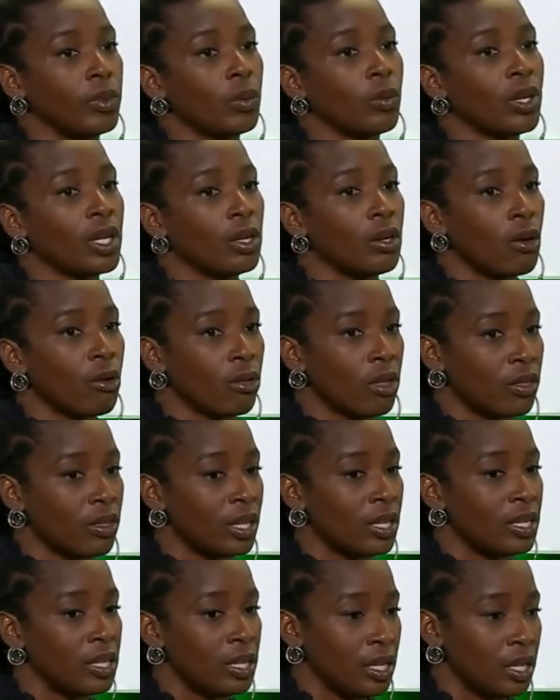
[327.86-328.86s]
We know that
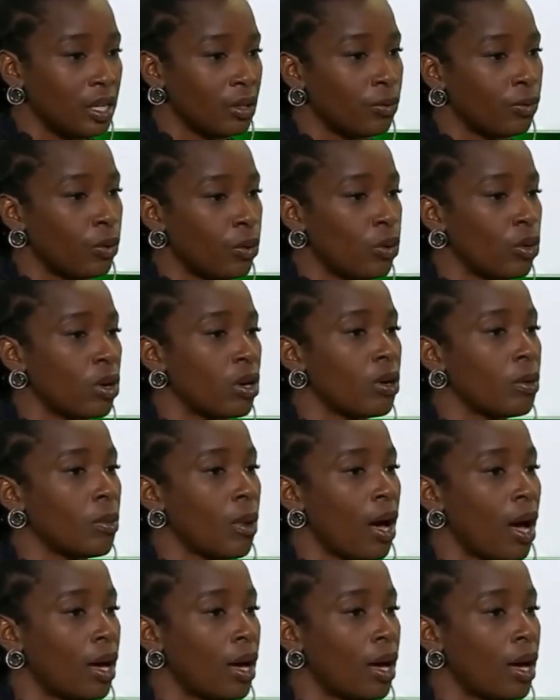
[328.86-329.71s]
the need for